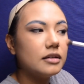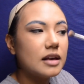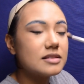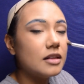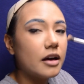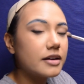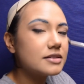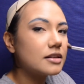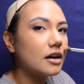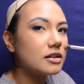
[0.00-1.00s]
as long as
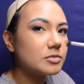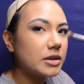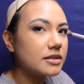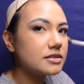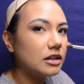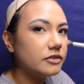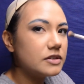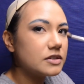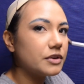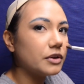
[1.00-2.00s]
the cosplay itself
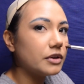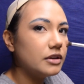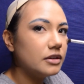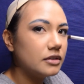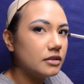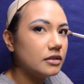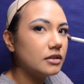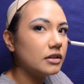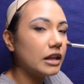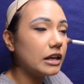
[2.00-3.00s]
is good,
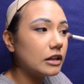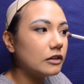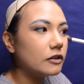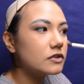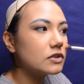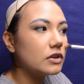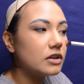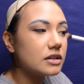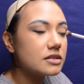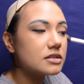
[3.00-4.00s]
like it looks good,
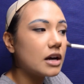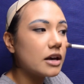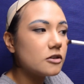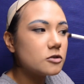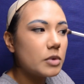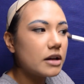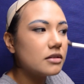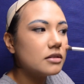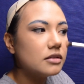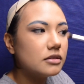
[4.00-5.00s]
it's styled
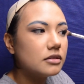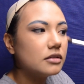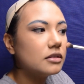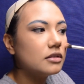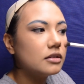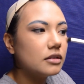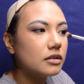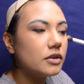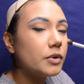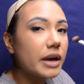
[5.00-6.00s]
well,
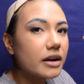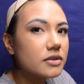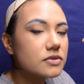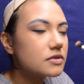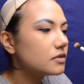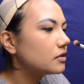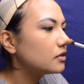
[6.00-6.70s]
who cares?